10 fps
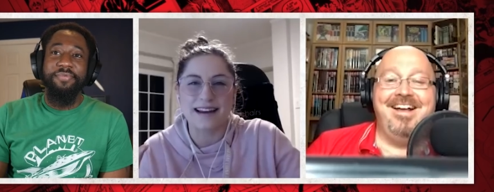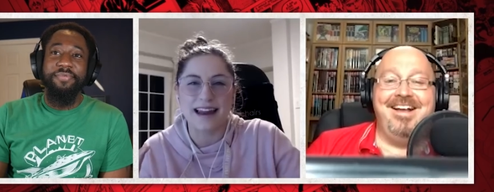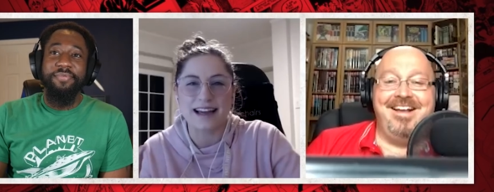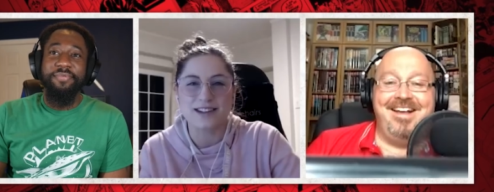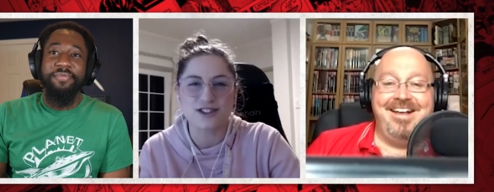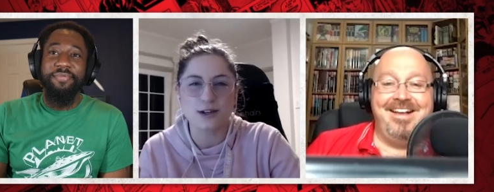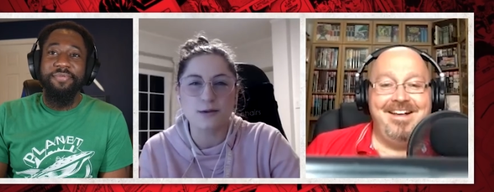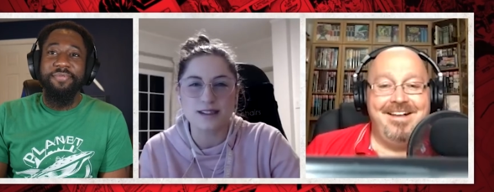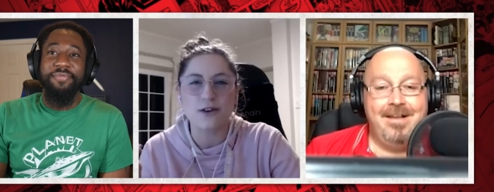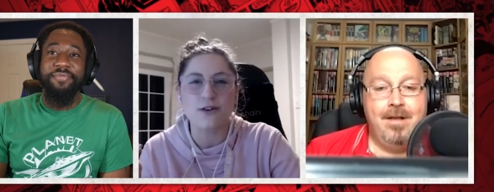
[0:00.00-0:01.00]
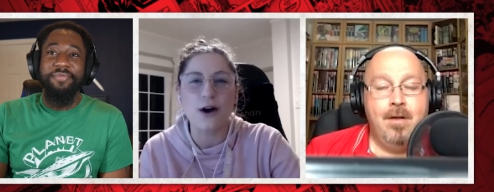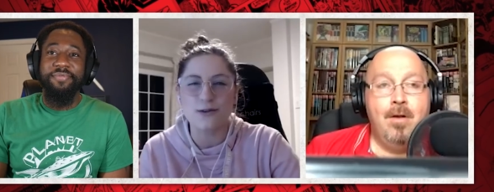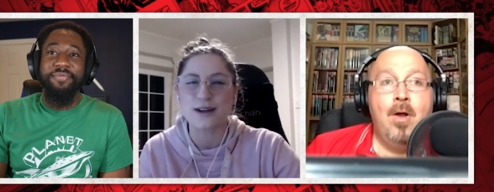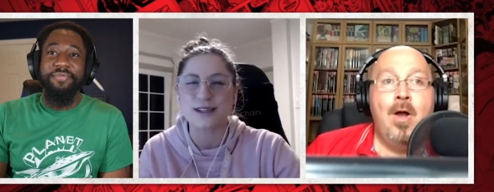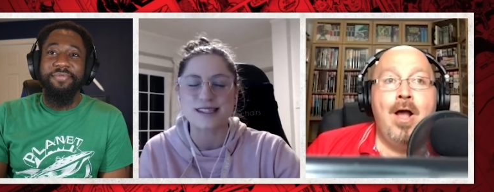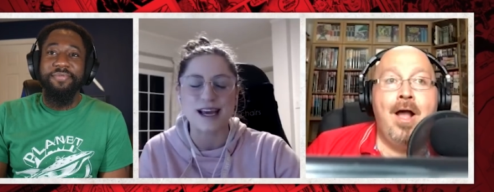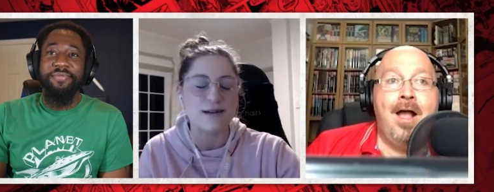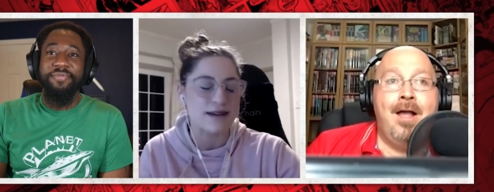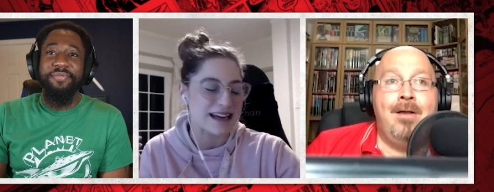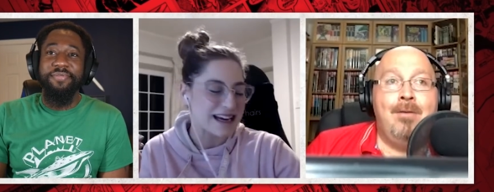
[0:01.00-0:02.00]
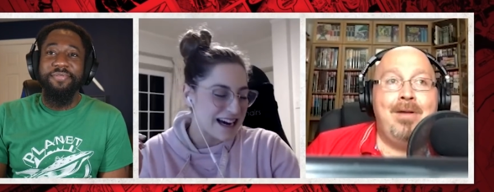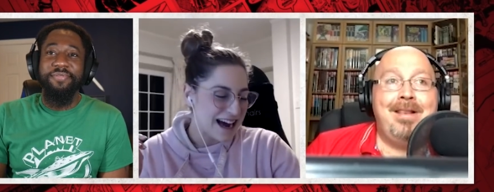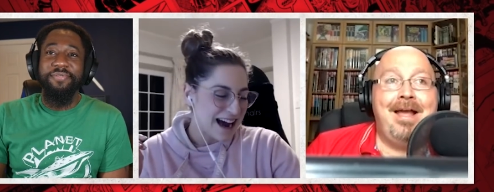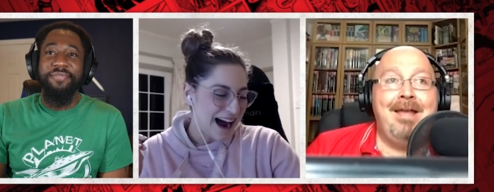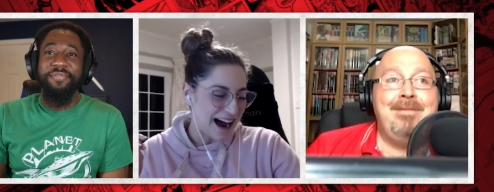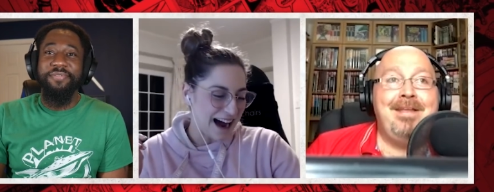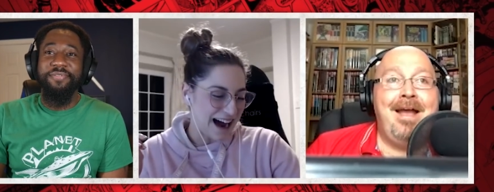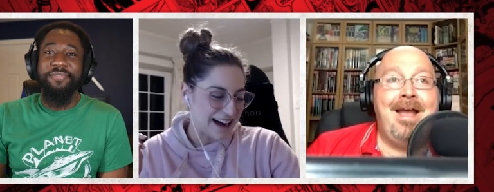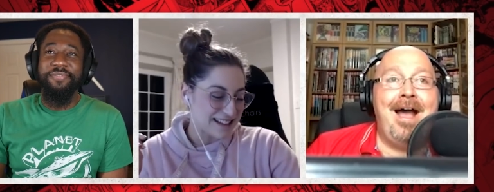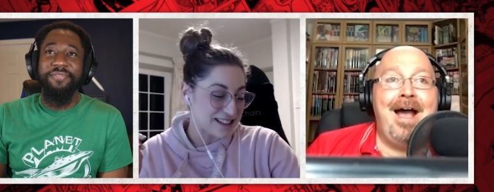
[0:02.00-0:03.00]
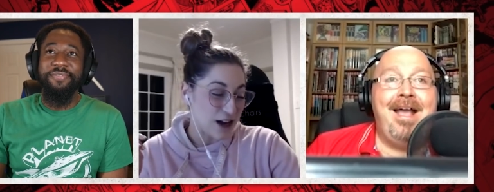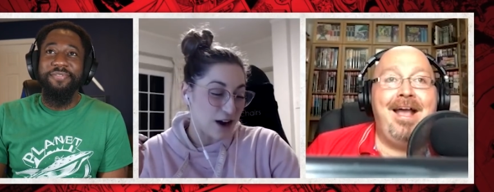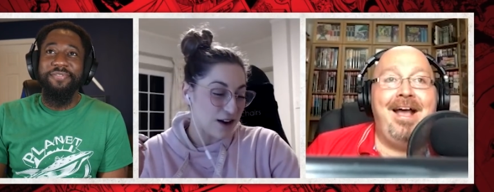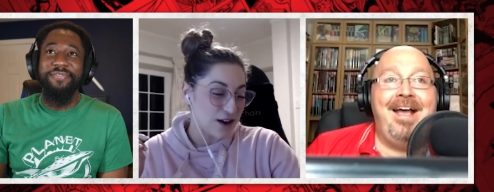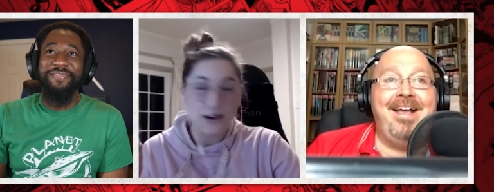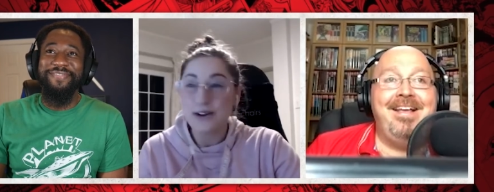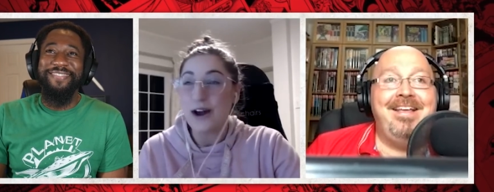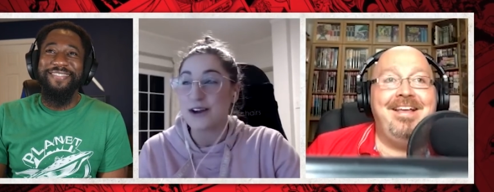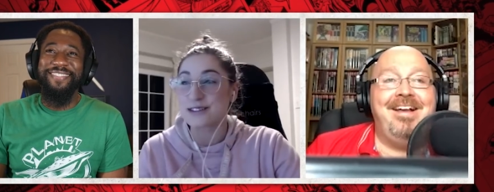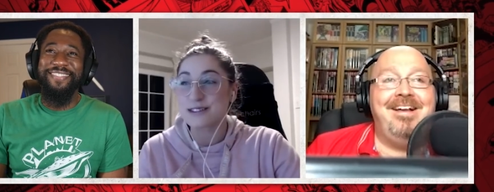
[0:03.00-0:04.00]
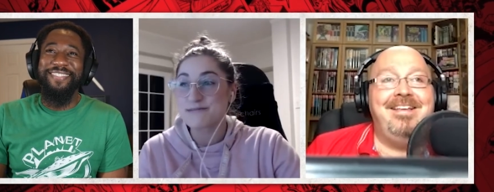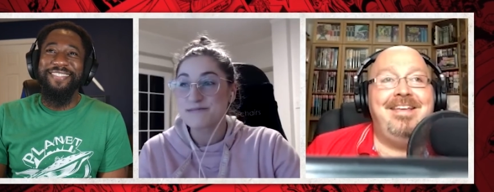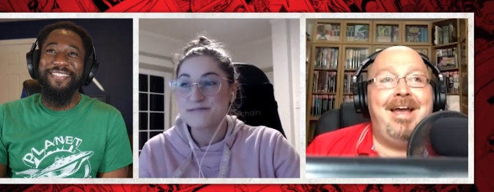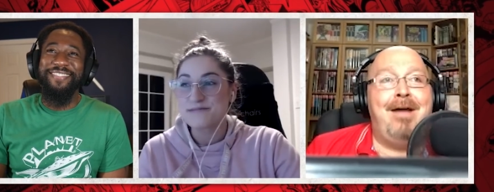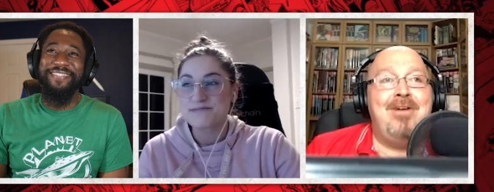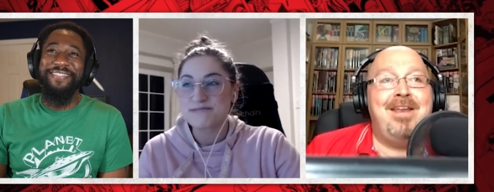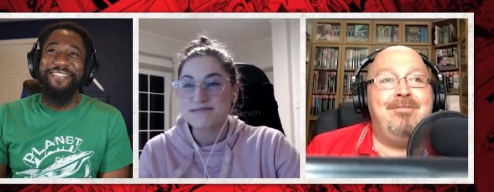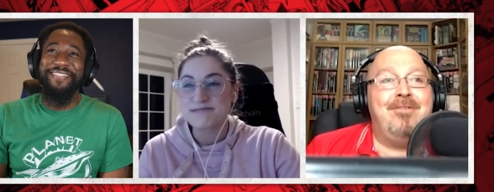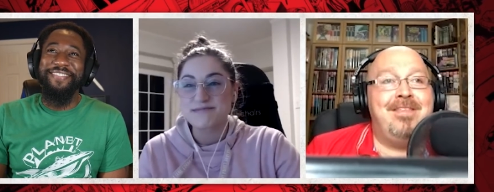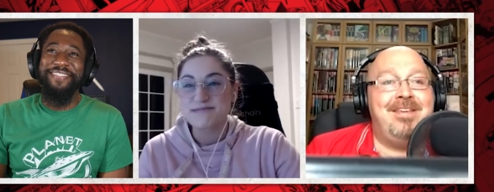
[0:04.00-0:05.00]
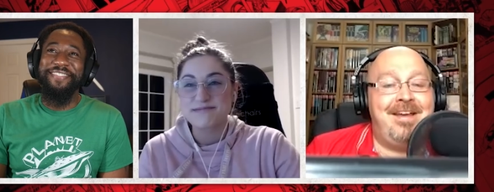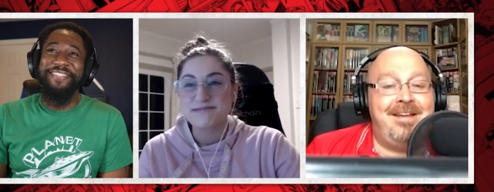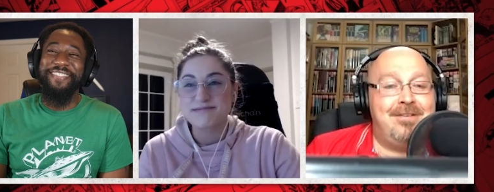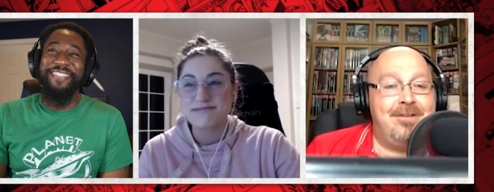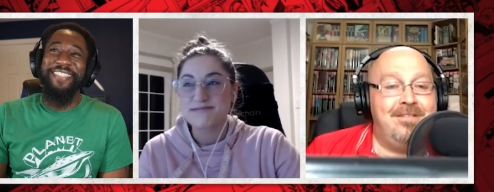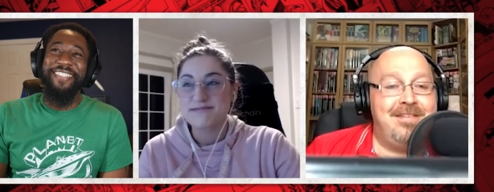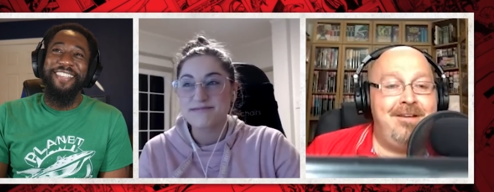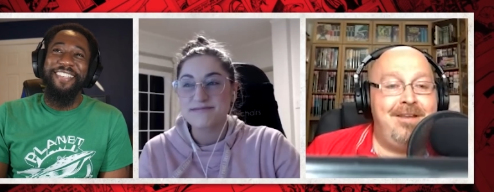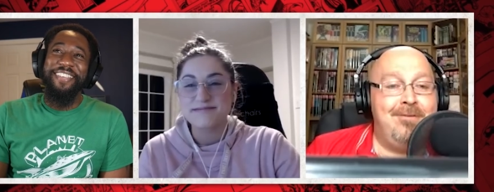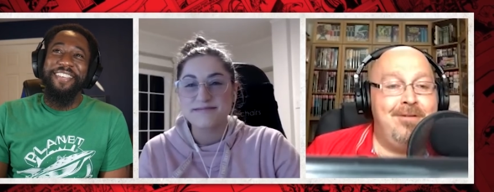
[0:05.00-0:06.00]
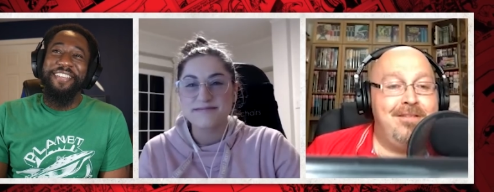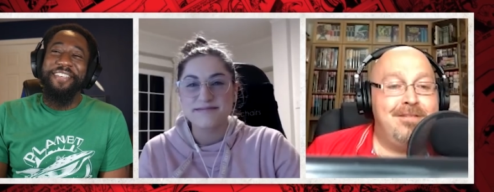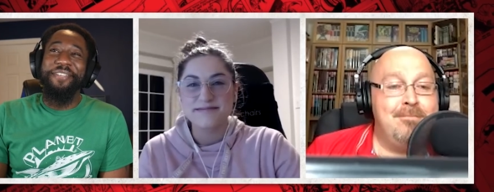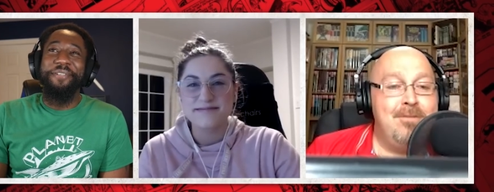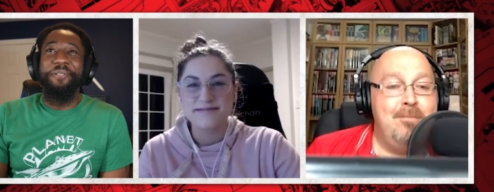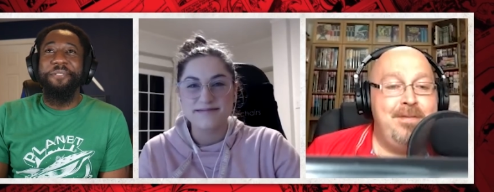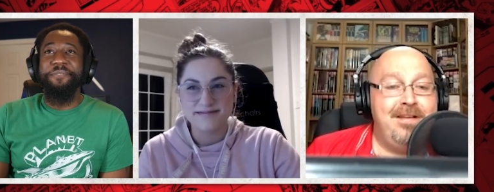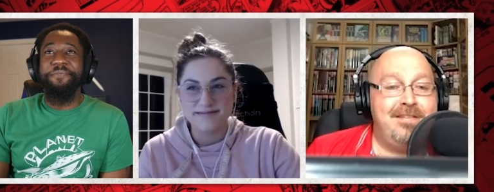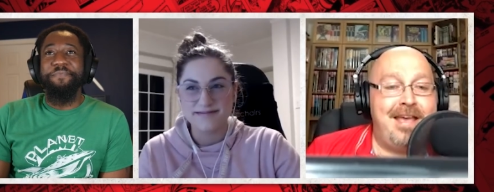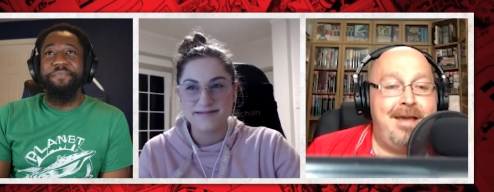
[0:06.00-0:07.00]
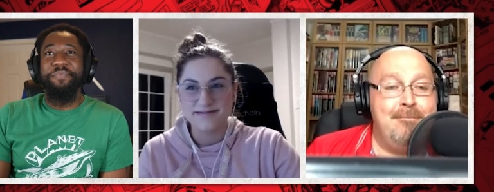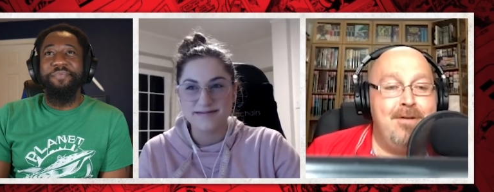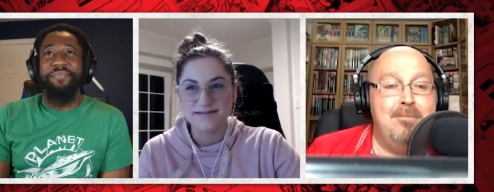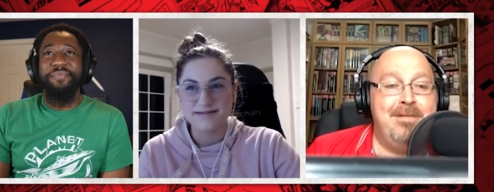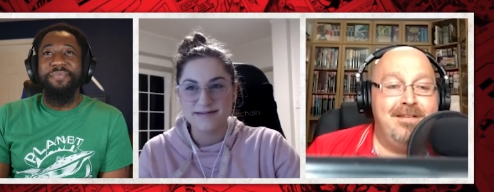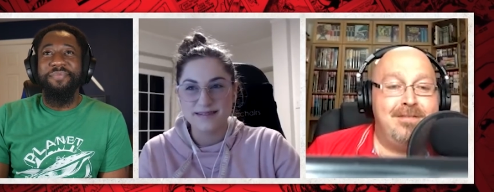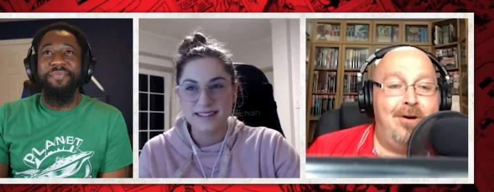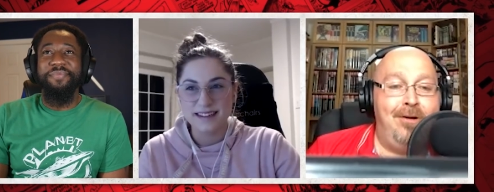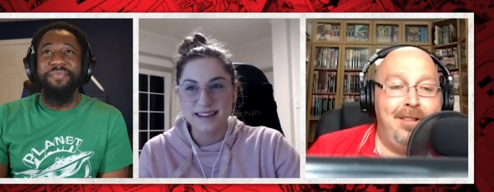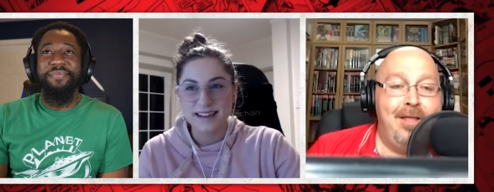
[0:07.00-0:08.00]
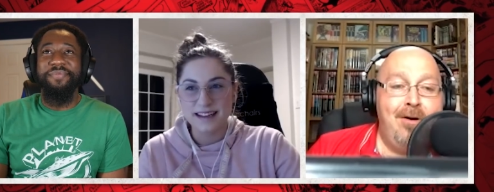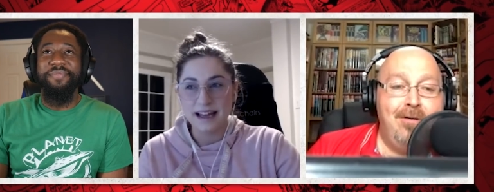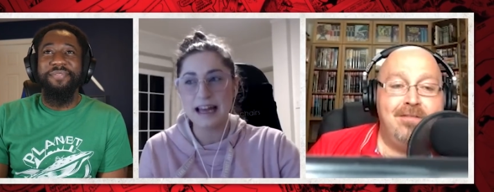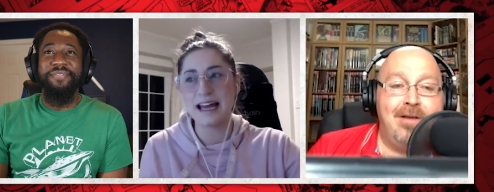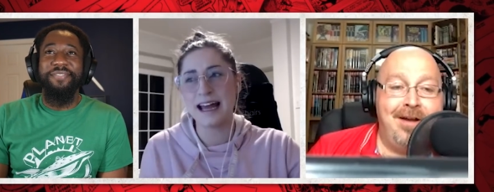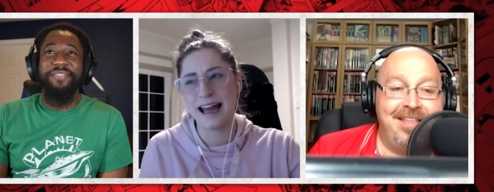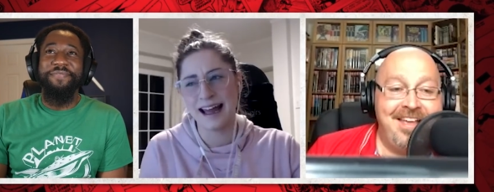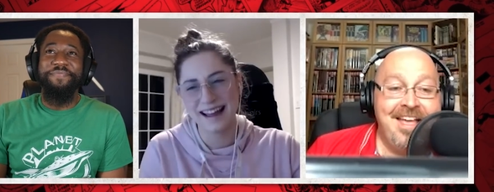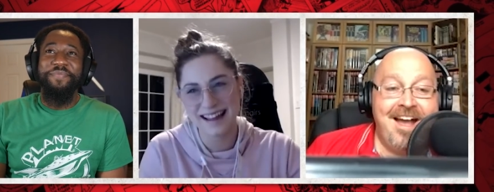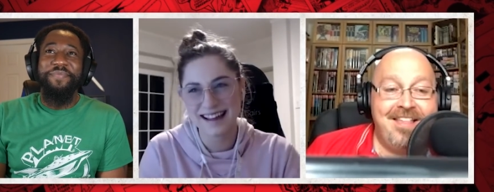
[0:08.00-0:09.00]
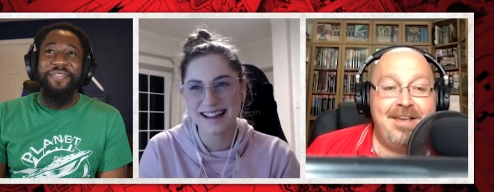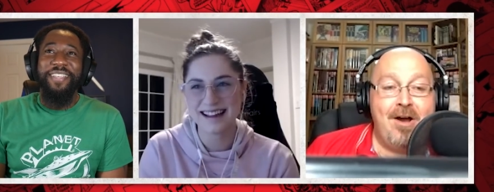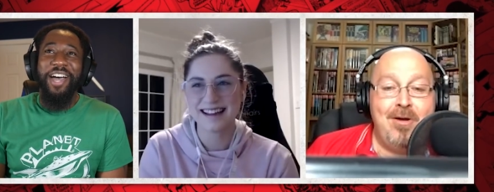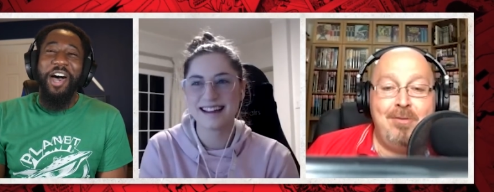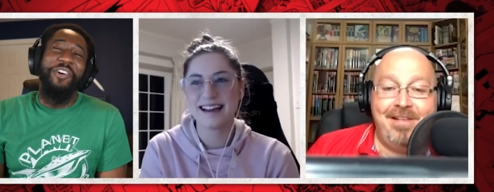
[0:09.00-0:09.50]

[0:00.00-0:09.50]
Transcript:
Speaker 1: like she was her own worst enemy. I mean, uh, so who knows?
Speaker 2: Yeah, I'm waiting for the. Yeah, it turns out it was Mobius M Mobius all along song. I, th- I think Owen